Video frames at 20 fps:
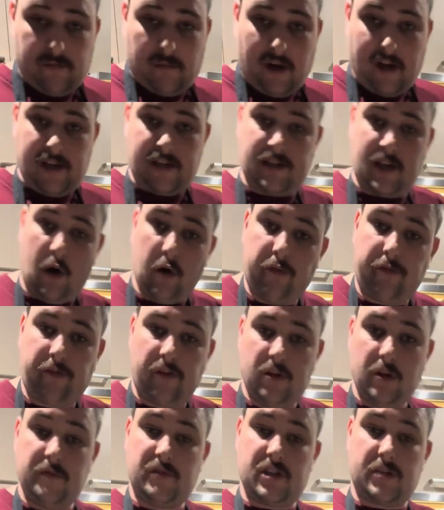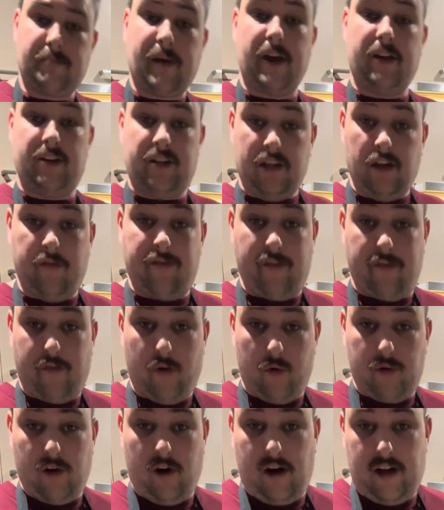by yourself, you've just made dinner for
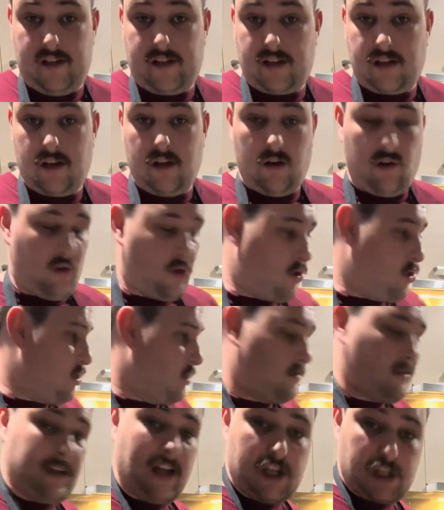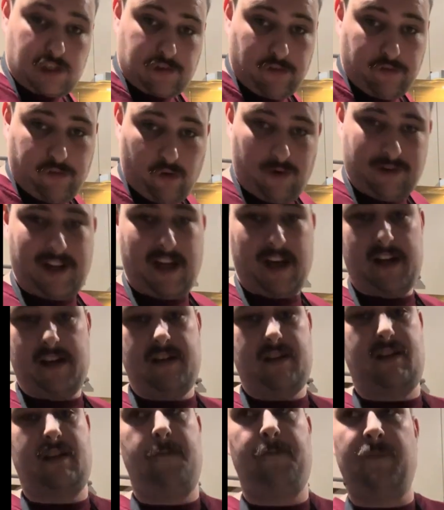4 nights or lunch for 4 days.